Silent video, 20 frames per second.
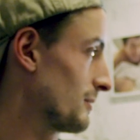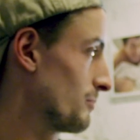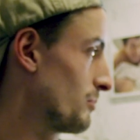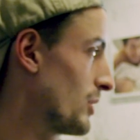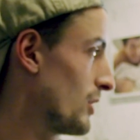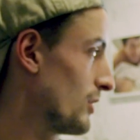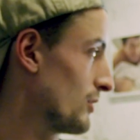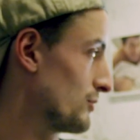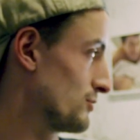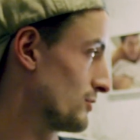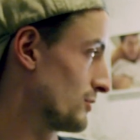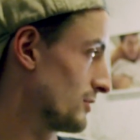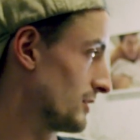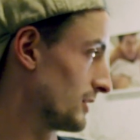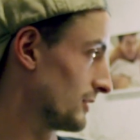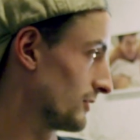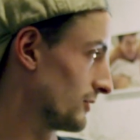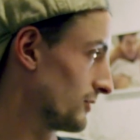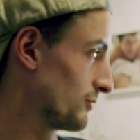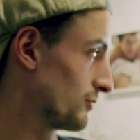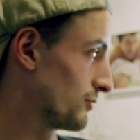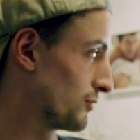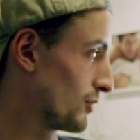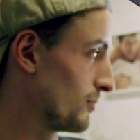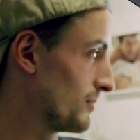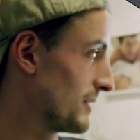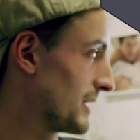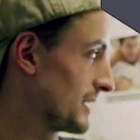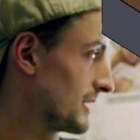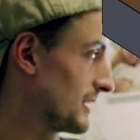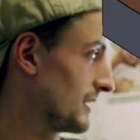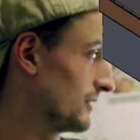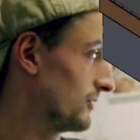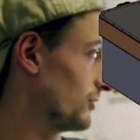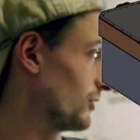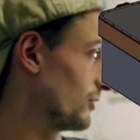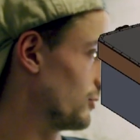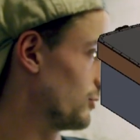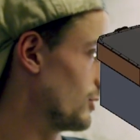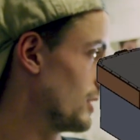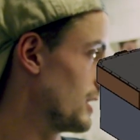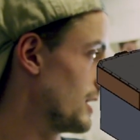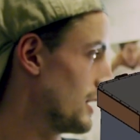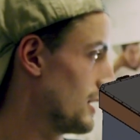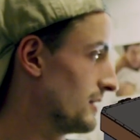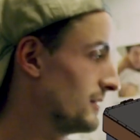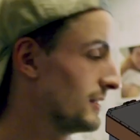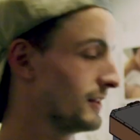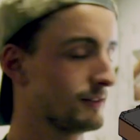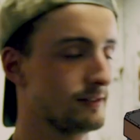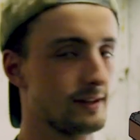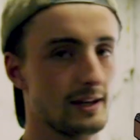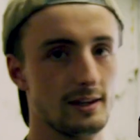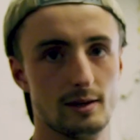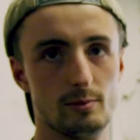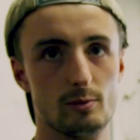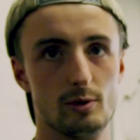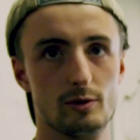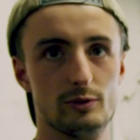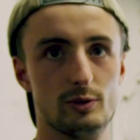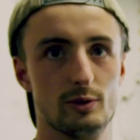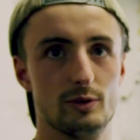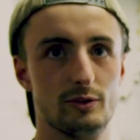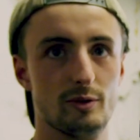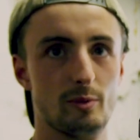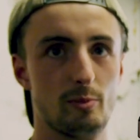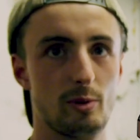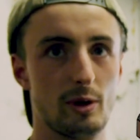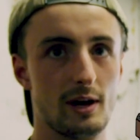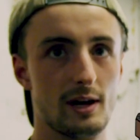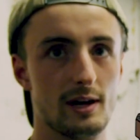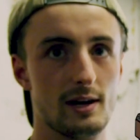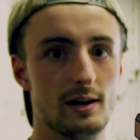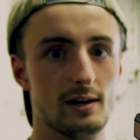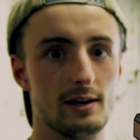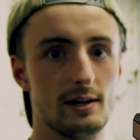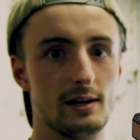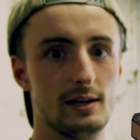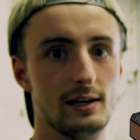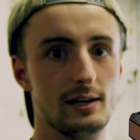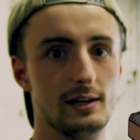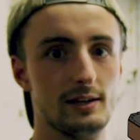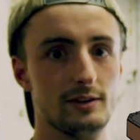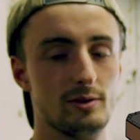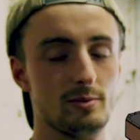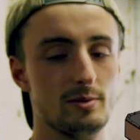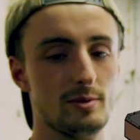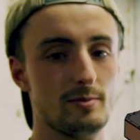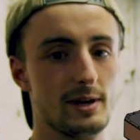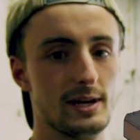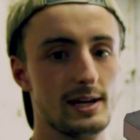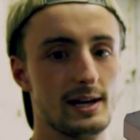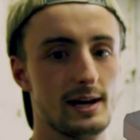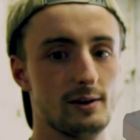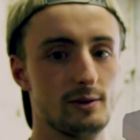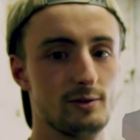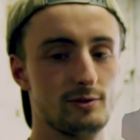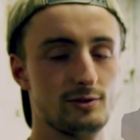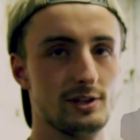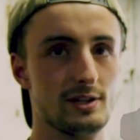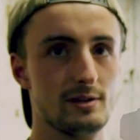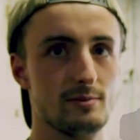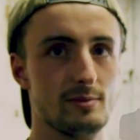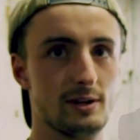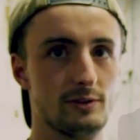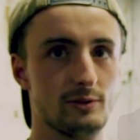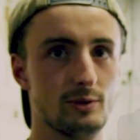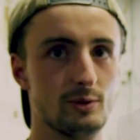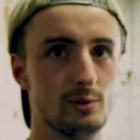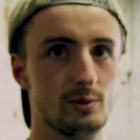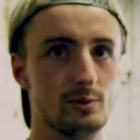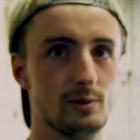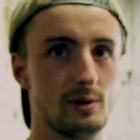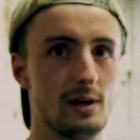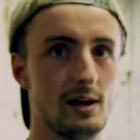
part drawings from that CAD software and then send them off to a supplier to be made out of sheet metal.